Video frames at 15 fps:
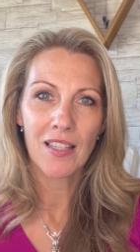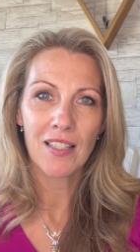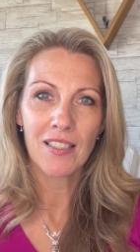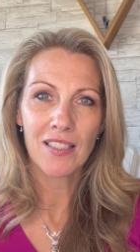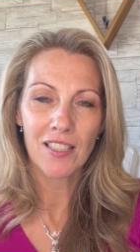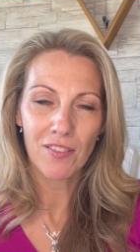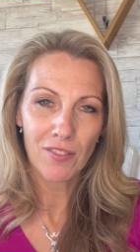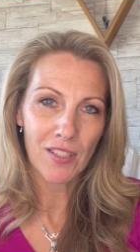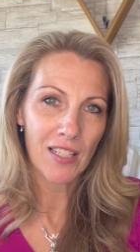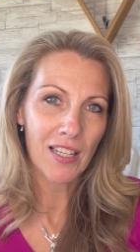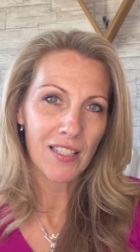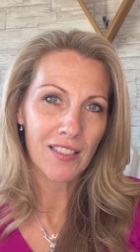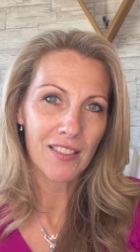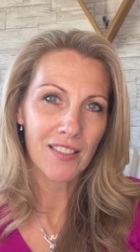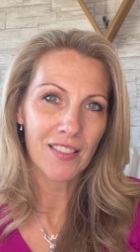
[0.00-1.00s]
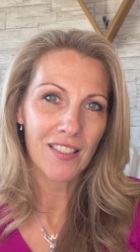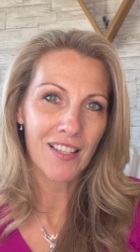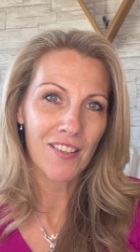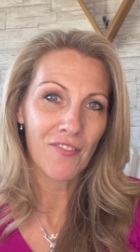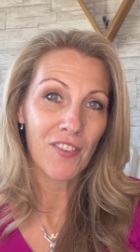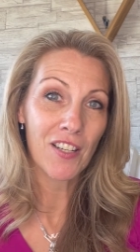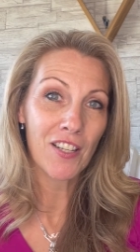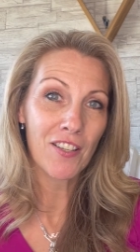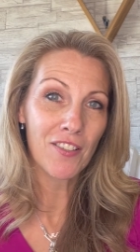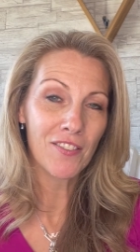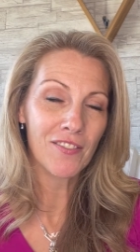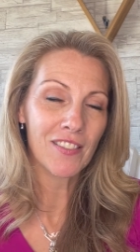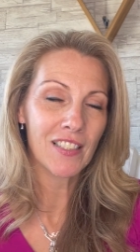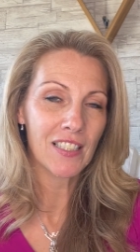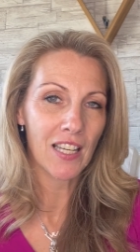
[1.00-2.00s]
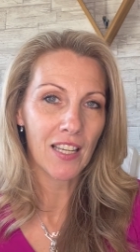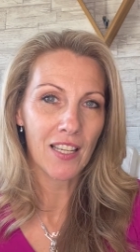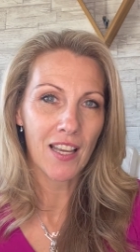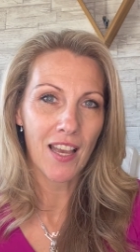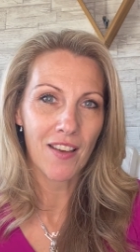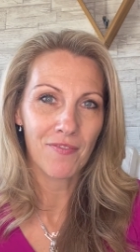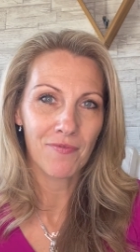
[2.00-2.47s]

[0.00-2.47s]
Until the next video, take care.